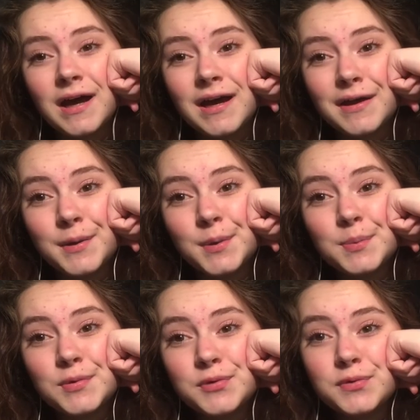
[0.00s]
I
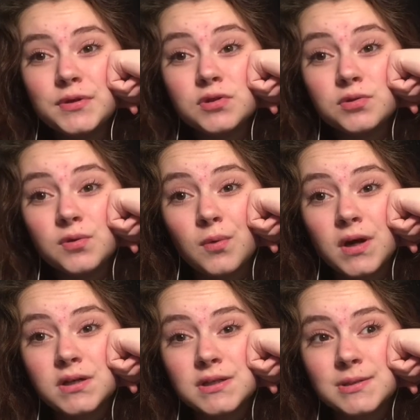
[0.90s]
hope you enjoyed
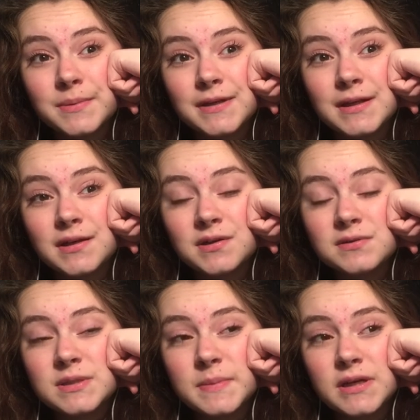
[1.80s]
watching my
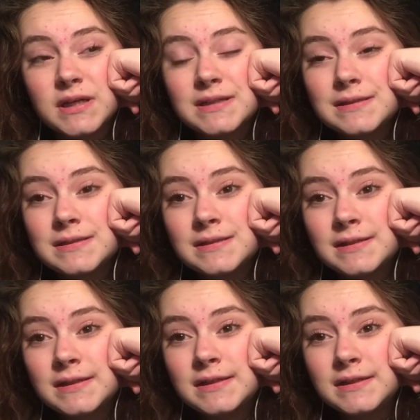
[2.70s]
nano experience
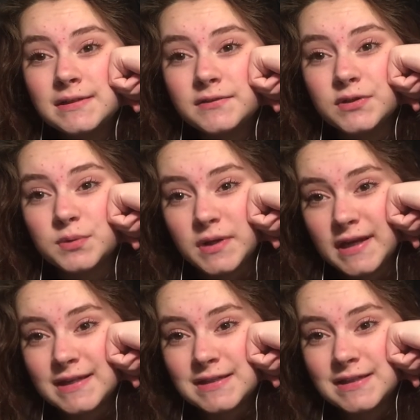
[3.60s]
for
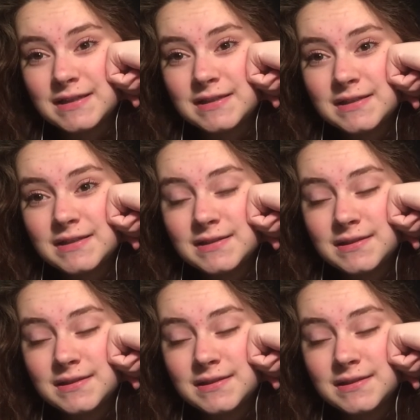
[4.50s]
2018.